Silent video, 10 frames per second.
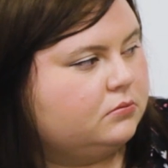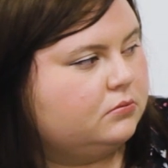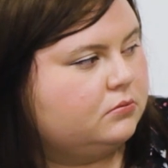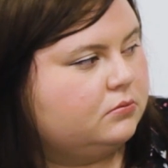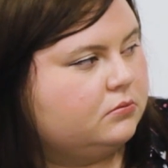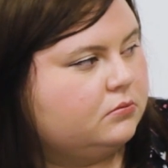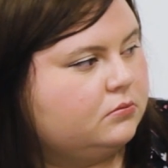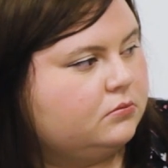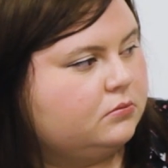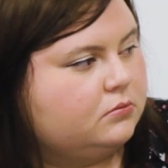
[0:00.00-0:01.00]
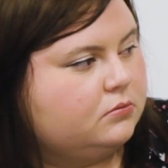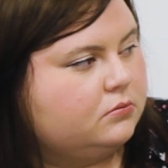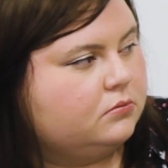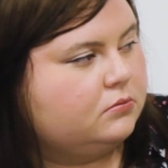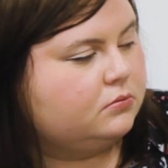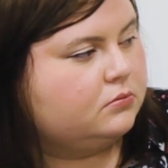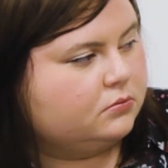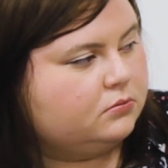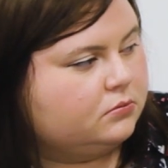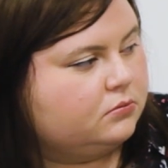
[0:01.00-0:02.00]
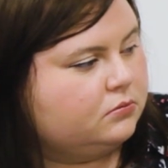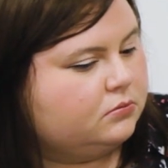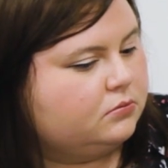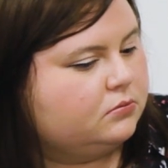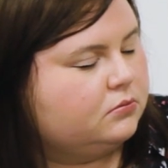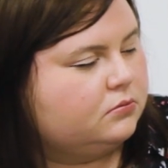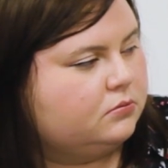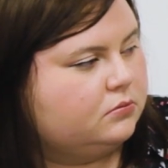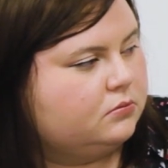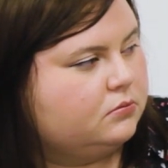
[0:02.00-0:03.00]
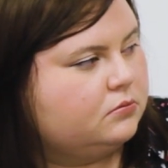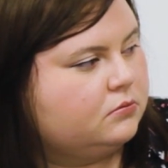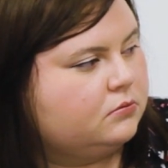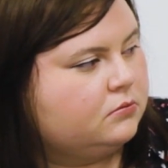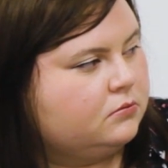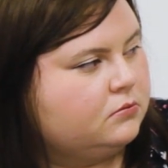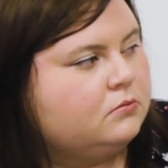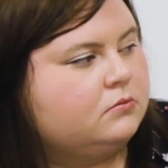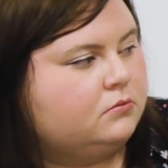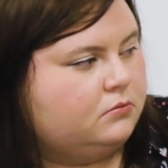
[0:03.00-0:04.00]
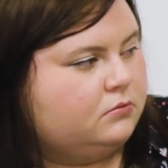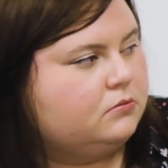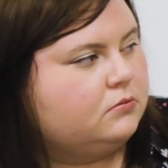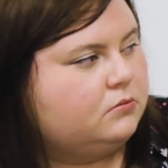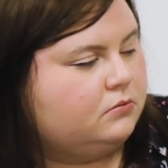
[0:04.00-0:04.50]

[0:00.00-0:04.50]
[no speech]